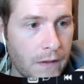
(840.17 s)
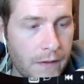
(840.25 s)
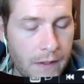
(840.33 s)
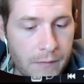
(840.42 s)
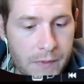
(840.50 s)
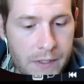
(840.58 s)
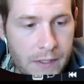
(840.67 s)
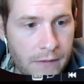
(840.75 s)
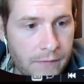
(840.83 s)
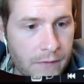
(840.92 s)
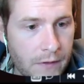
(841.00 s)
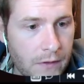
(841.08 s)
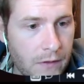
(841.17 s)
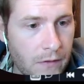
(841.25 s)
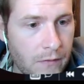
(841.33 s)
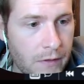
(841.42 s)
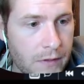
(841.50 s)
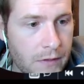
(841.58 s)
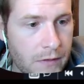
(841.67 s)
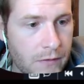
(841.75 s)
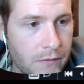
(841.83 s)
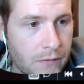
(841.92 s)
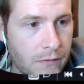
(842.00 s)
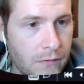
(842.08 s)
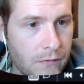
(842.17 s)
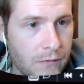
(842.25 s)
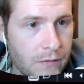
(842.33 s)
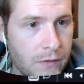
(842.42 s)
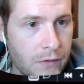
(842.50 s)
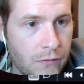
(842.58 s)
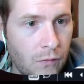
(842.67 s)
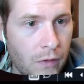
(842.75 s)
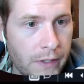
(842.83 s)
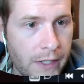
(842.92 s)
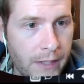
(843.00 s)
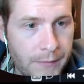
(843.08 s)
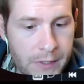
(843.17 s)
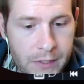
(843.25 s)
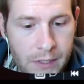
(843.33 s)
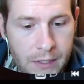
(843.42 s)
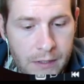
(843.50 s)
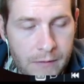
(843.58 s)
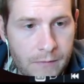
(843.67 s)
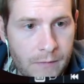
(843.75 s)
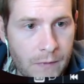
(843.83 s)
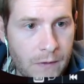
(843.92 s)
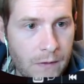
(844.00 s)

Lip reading: think I'm definitely going to do 1 damage to him.